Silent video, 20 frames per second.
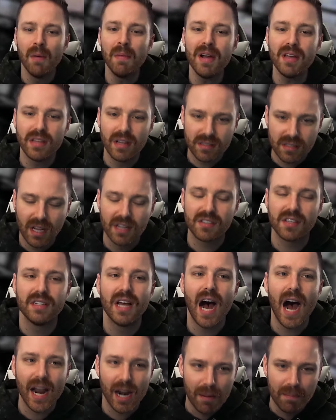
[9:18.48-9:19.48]
tell me this
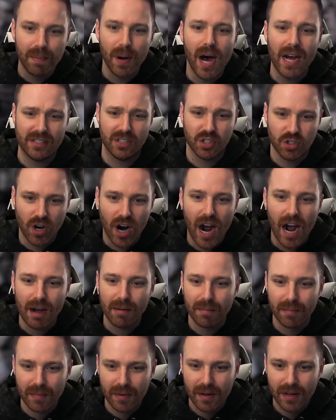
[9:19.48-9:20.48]
is not a boss
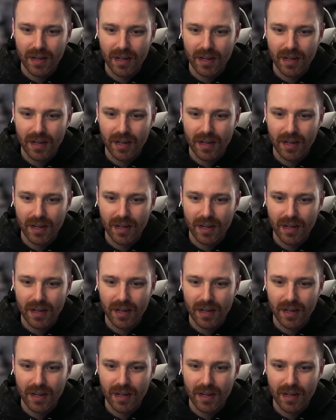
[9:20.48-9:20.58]
drop.